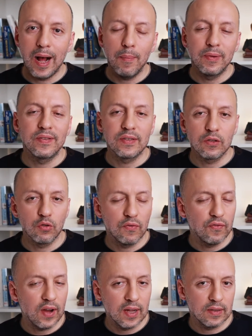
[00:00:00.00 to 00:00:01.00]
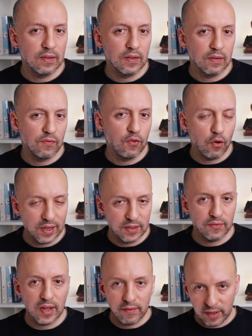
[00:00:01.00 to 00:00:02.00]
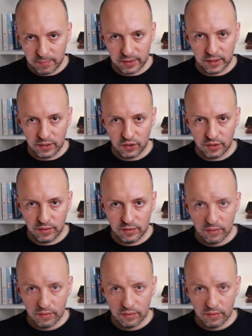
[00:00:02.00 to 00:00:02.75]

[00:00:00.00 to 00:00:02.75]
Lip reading: up until you file the 485 application.